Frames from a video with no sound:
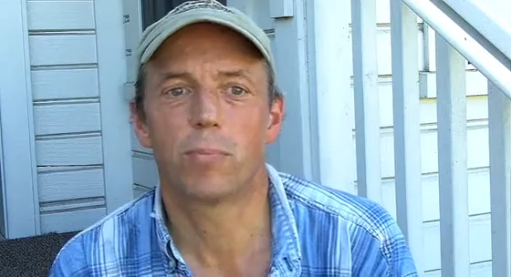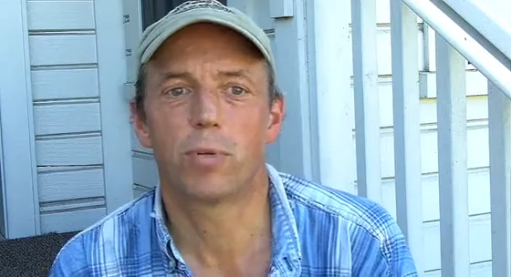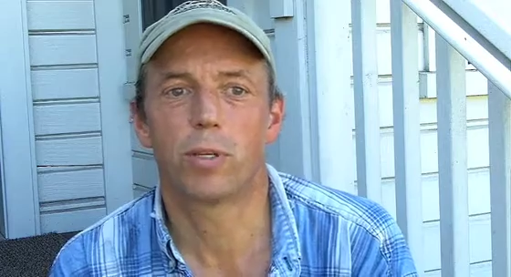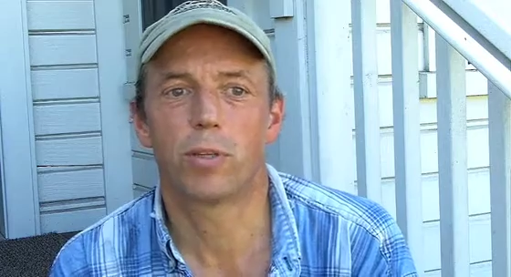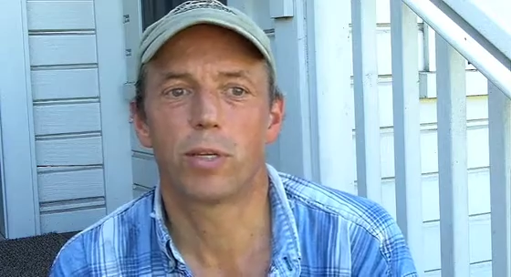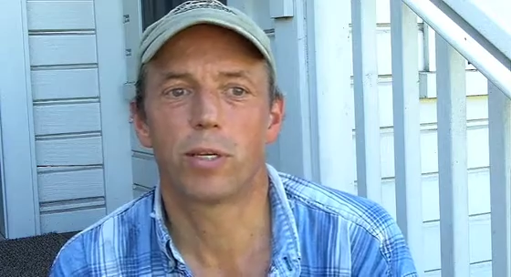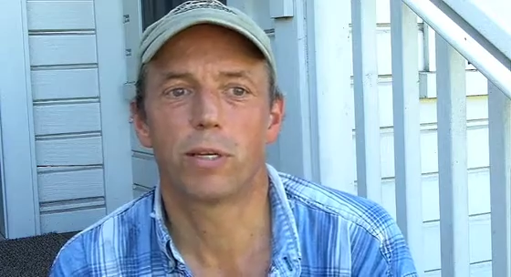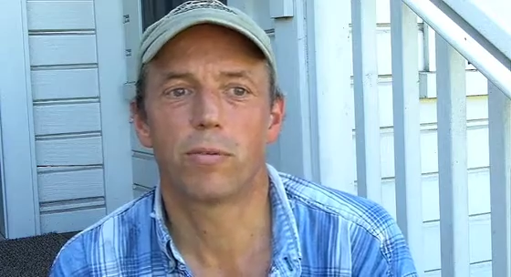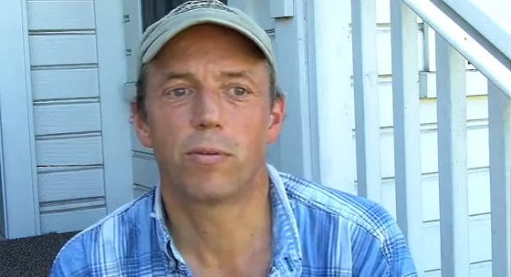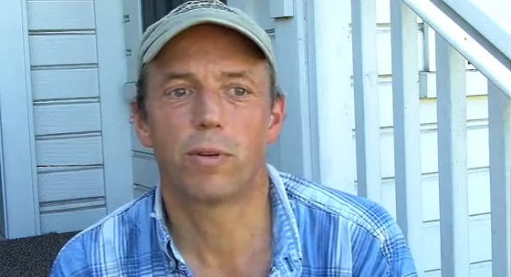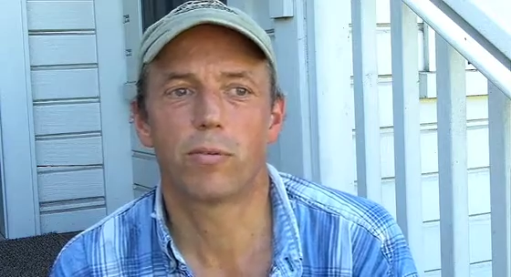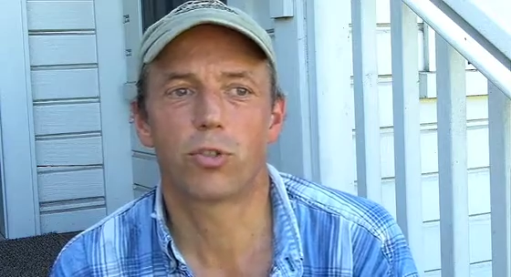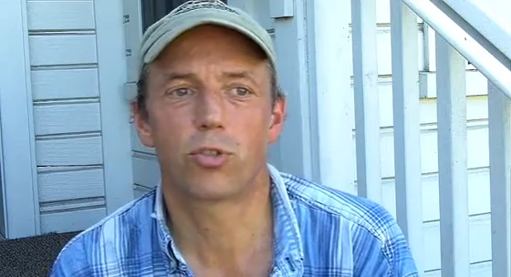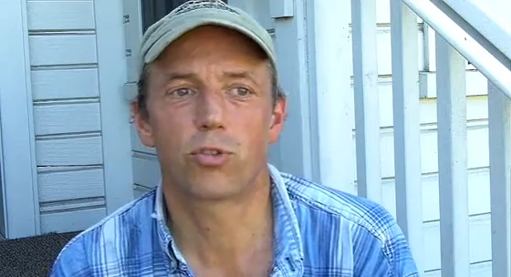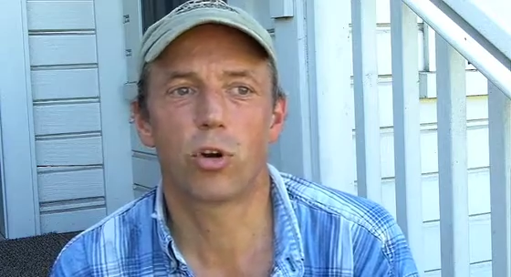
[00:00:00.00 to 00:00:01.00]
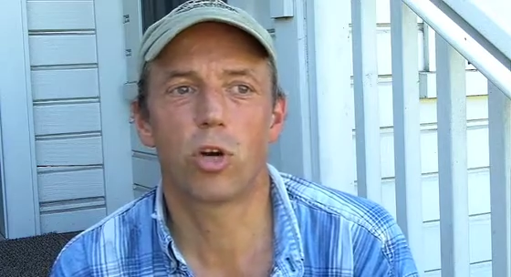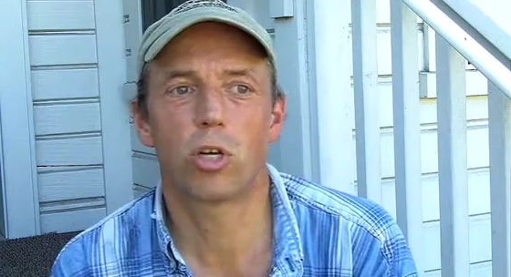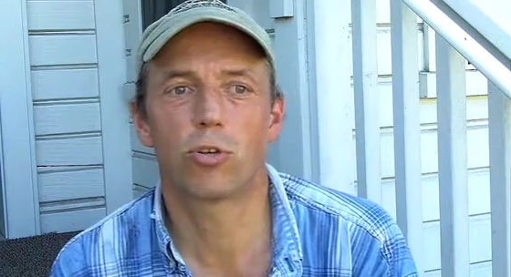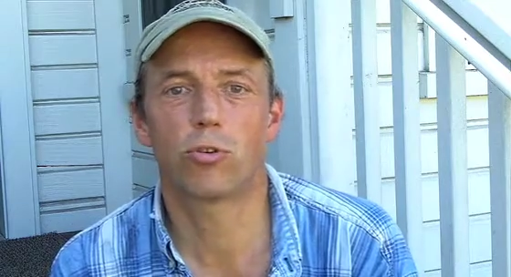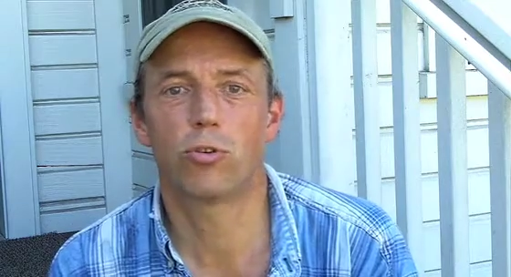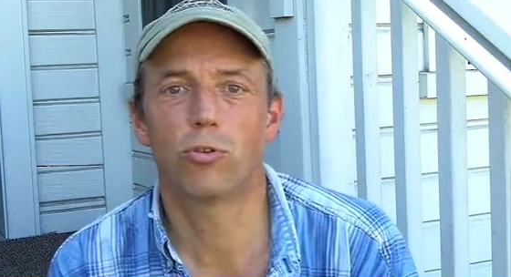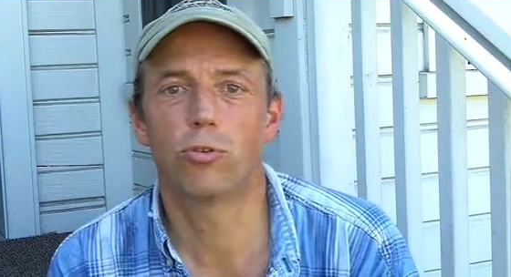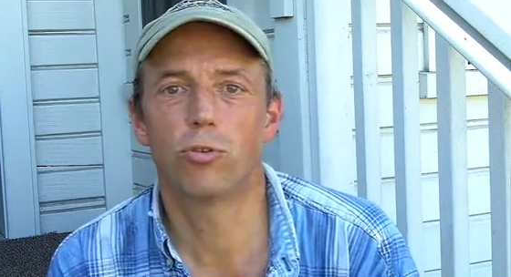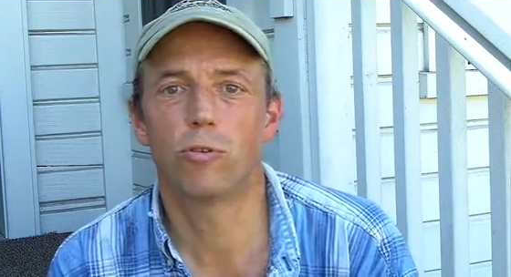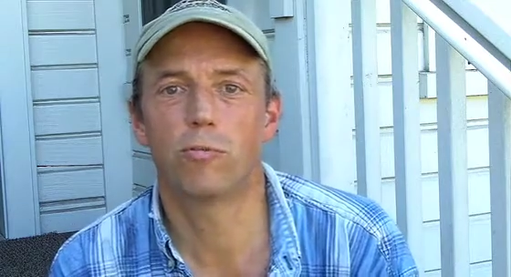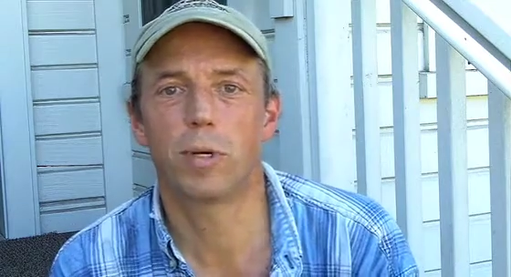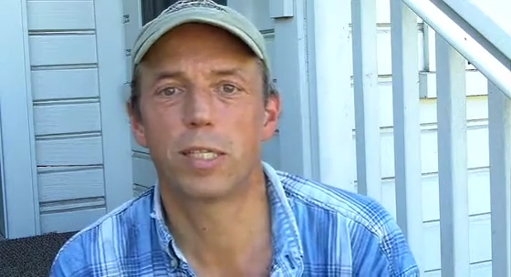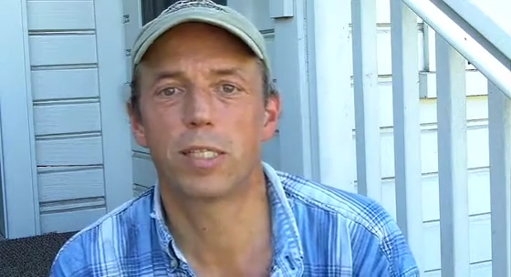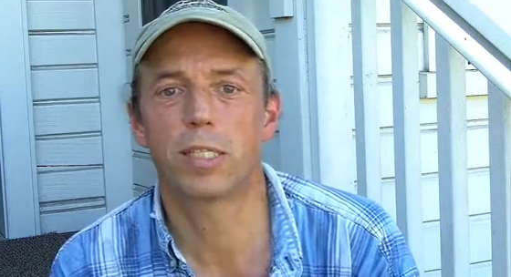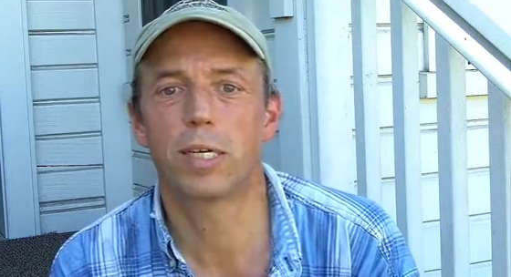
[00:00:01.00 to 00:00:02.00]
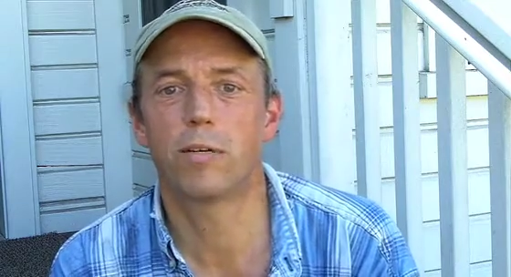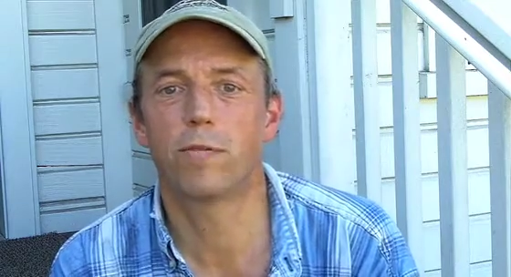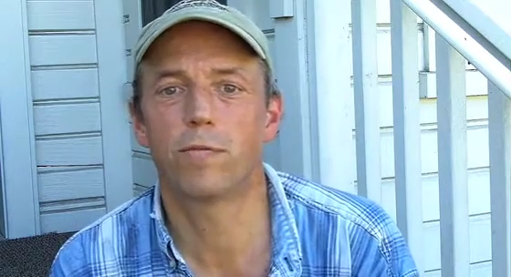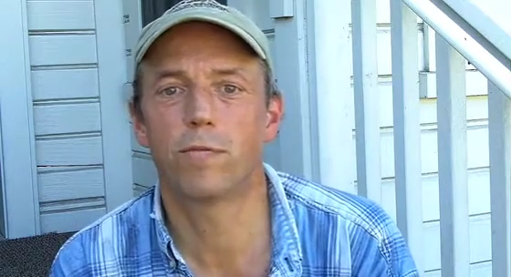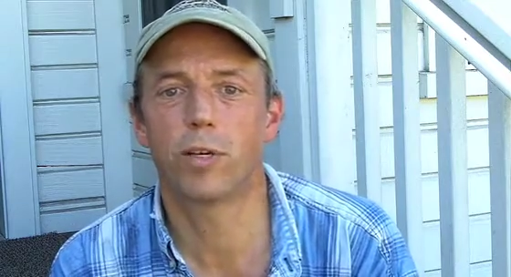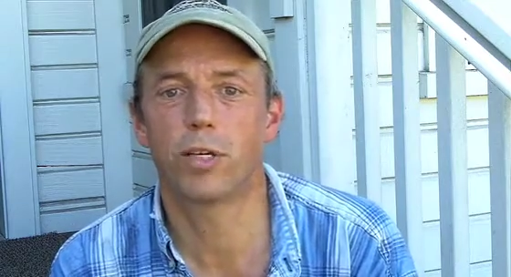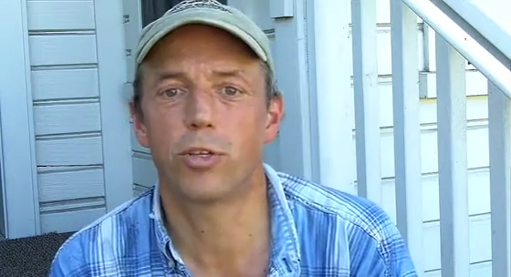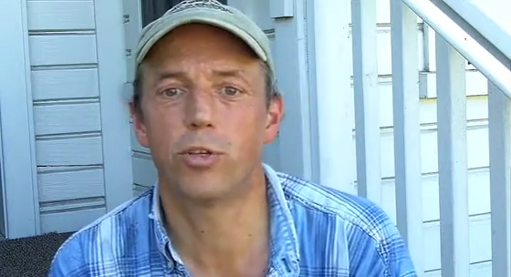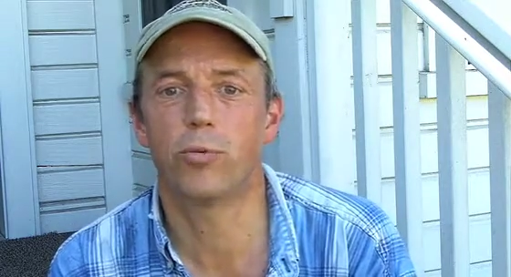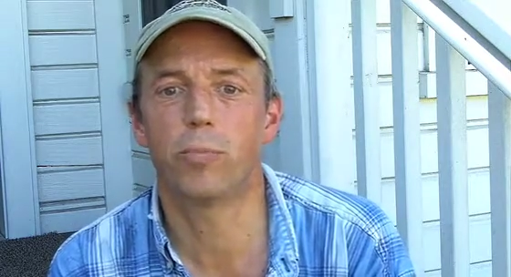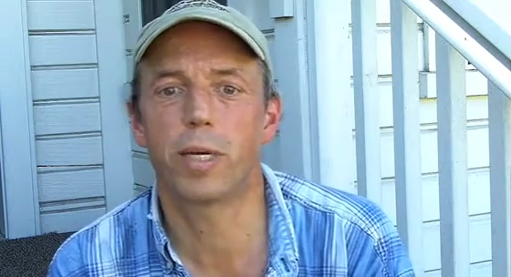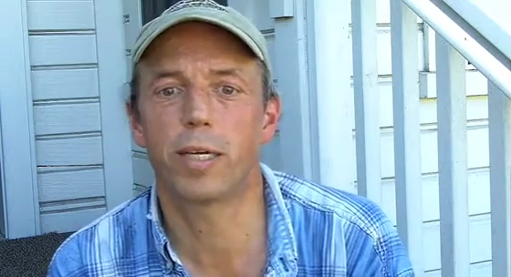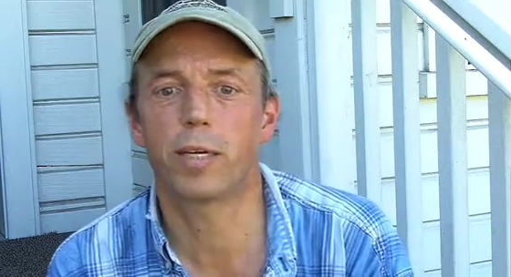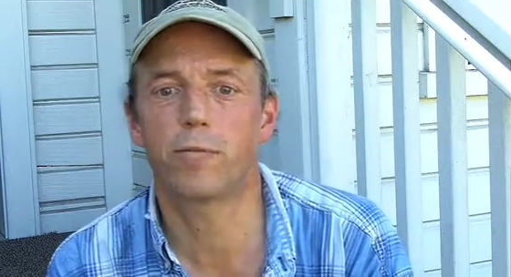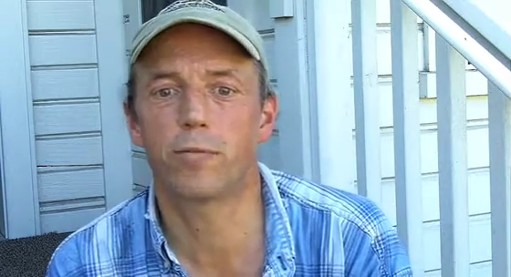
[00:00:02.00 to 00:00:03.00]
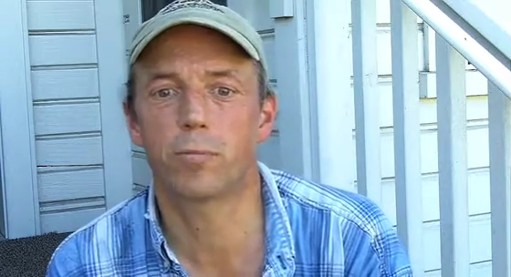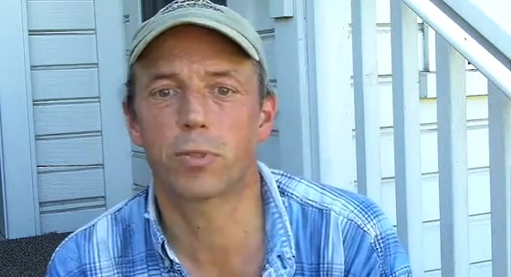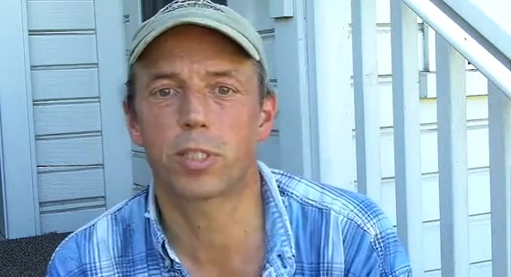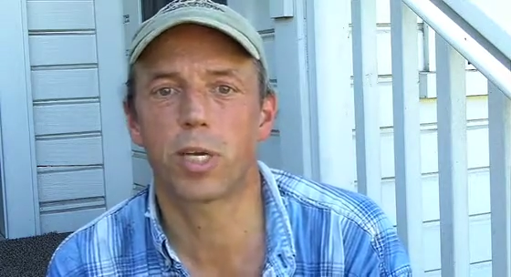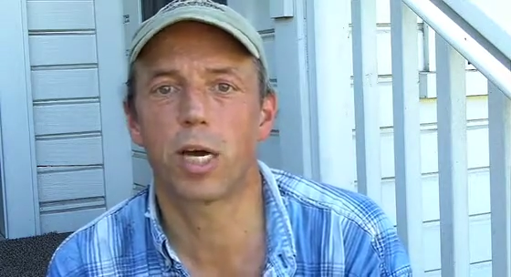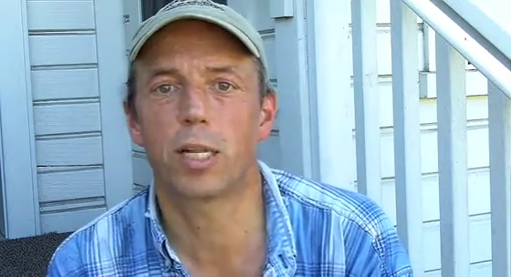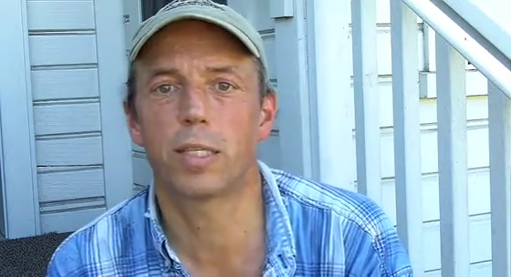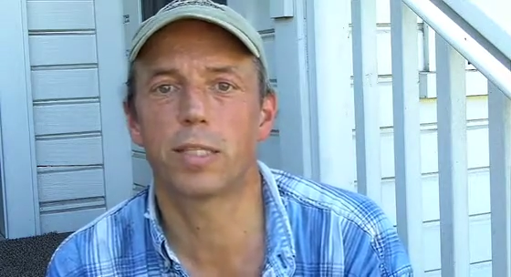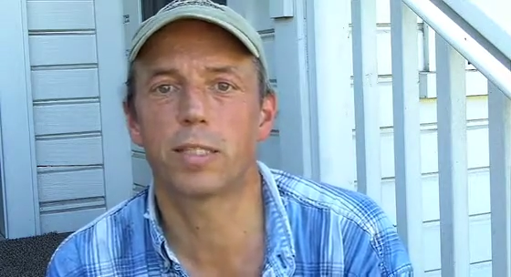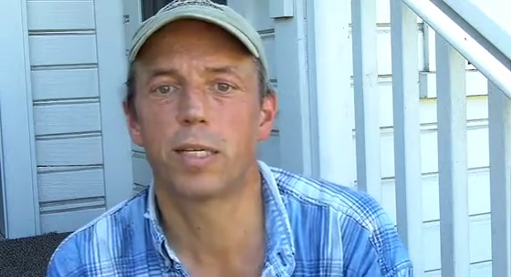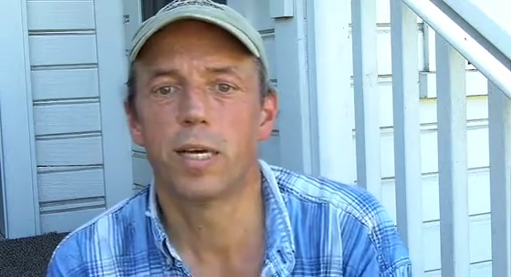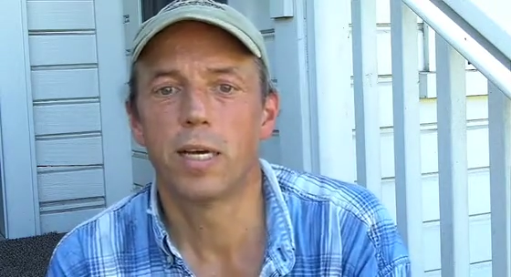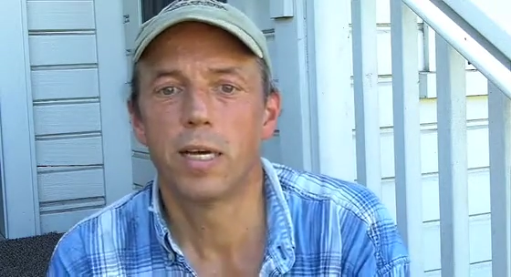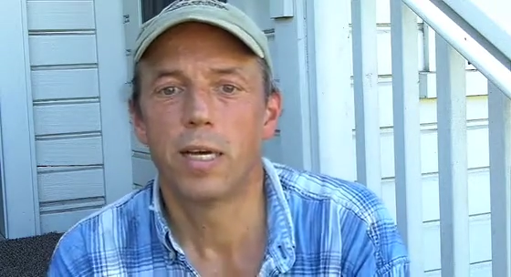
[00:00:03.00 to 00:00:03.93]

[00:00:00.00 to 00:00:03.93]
with a strong crew of myself, uh, Hugh Piggott from Scotland,